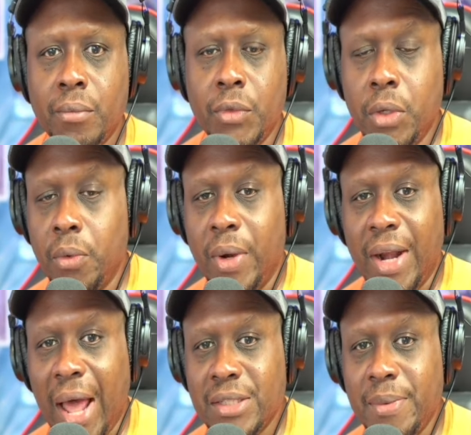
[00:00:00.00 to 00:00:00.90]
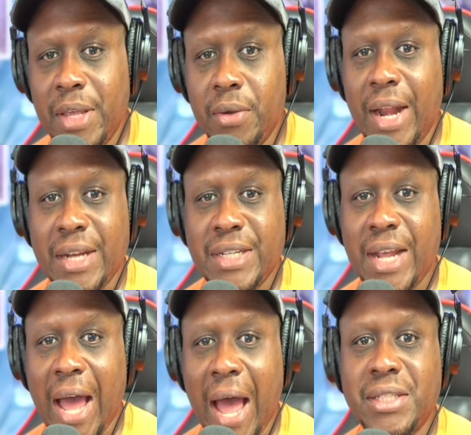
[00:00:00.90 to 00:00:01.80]
Do you realize, man, you can actually
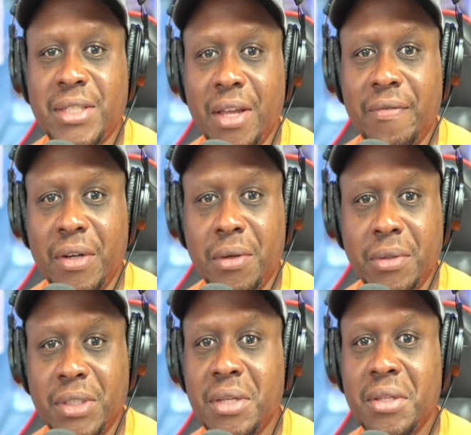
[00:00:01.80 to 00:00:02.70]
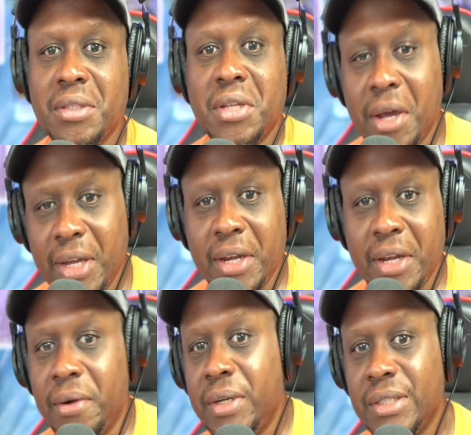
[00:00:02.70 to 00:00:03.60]
hide stuff in those tucking
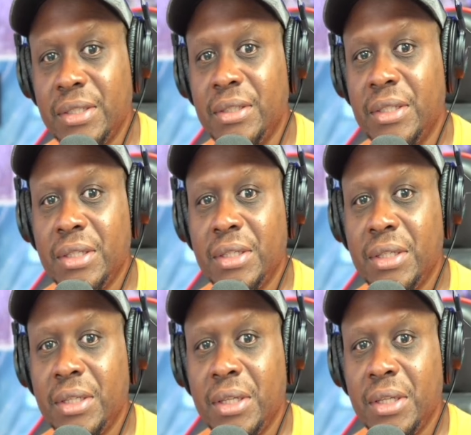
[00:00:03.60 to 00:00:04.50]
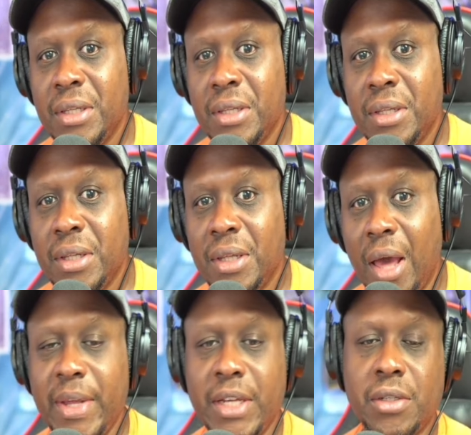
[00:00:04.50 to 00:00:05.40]
areas?
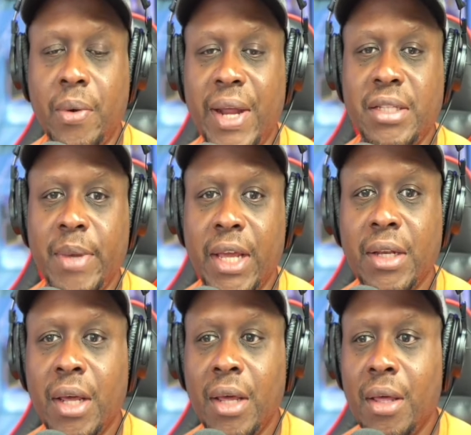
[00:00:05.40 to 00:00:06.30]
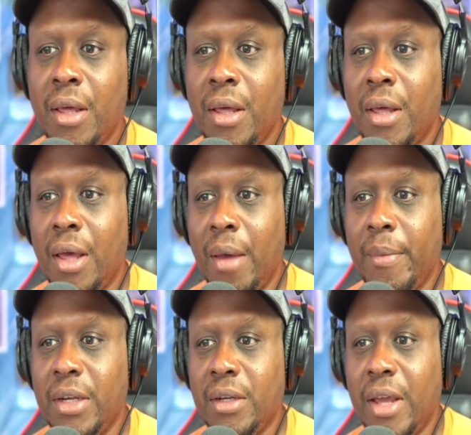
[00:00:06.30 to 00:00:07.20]
I mean, it's crazy, man. I
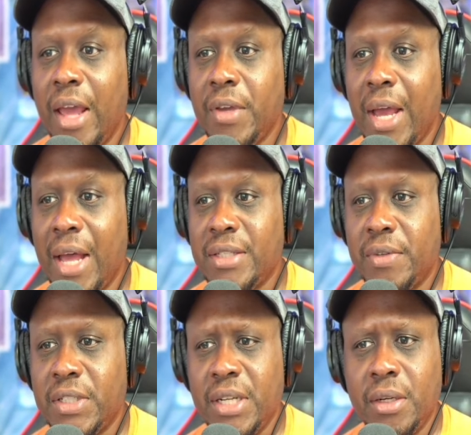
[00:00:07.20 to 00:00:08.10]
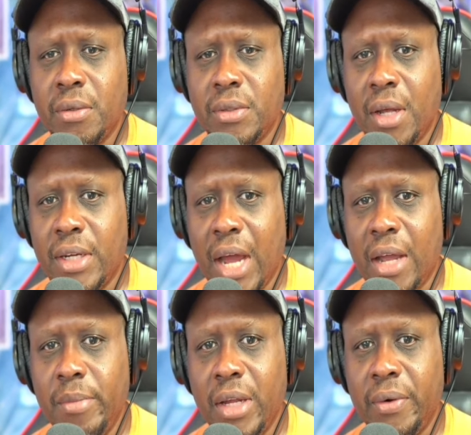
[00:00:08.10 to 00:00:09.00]
mean, have you guys ever seen those
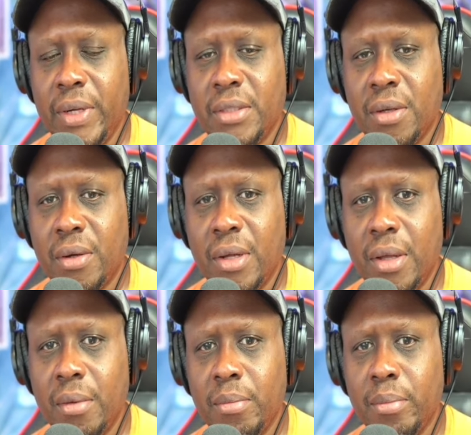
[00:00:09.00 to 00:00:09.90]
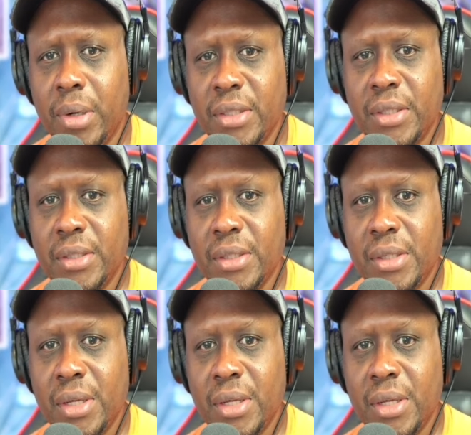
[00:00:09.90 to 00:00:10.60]
documentaries on prison?